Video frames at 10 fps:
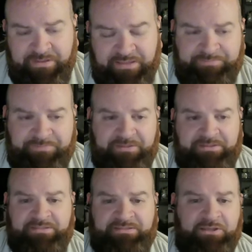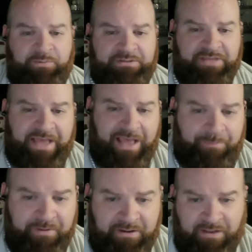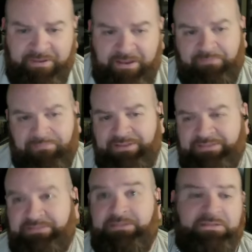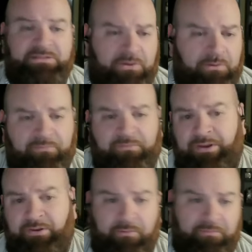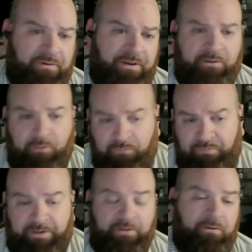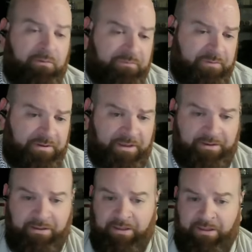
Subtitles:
that's been continuing to happen, and I'm listening to this over and over and over and over again.